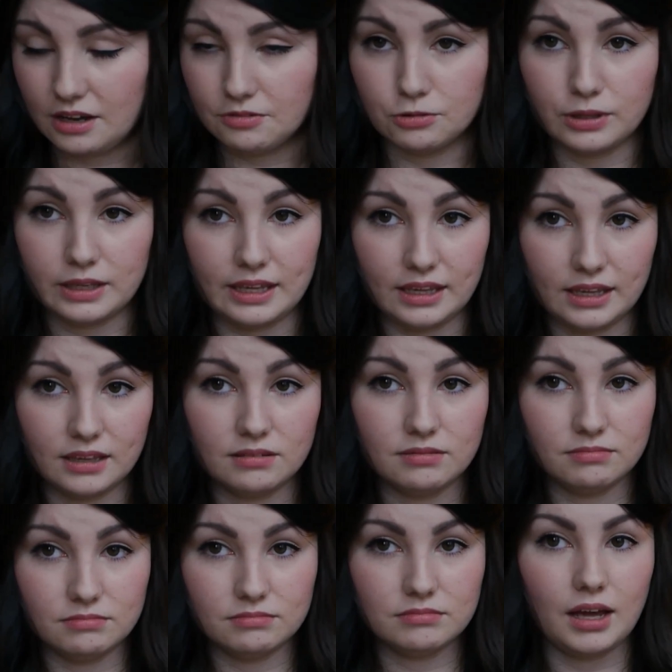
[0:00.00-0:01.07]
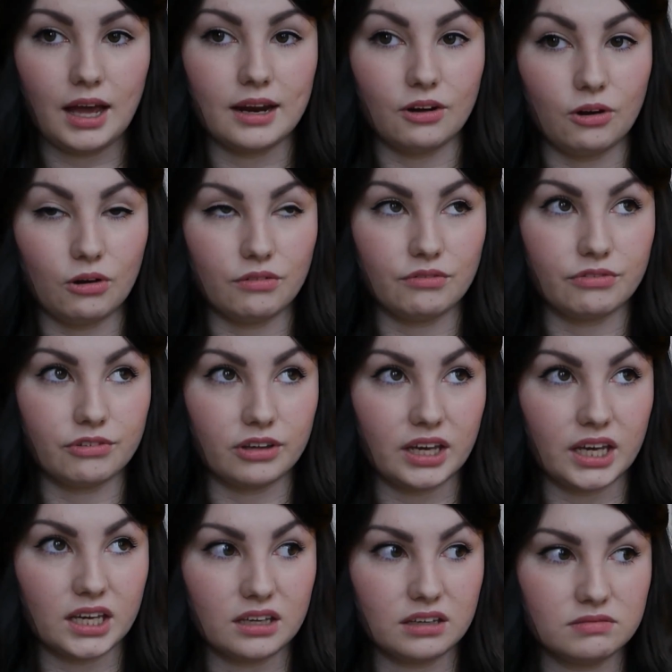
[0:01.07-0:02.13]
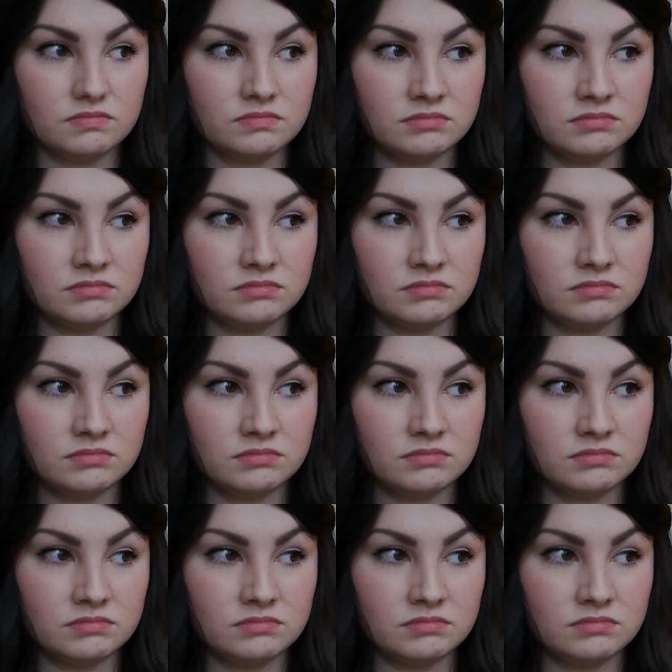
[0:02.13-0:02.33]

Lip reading: only had it on for like